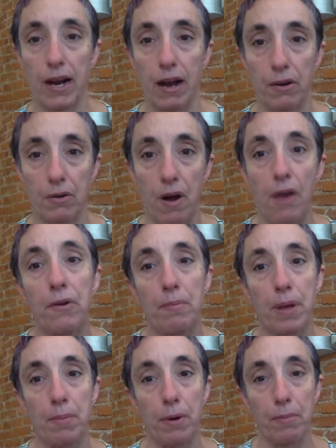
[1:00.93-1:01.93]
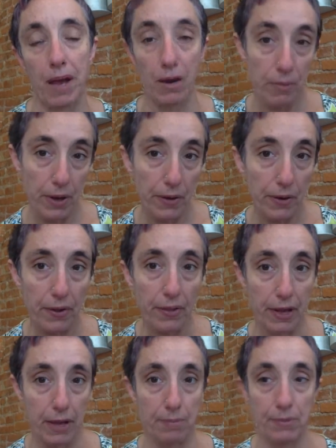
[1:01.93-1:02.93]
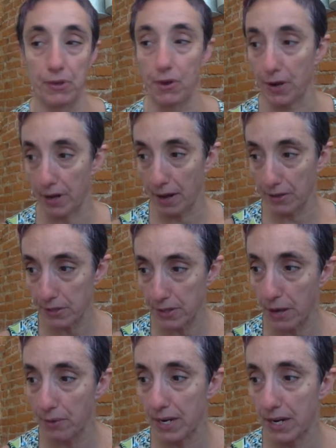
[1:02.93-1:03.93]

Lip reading: How do other people make real claims on us that we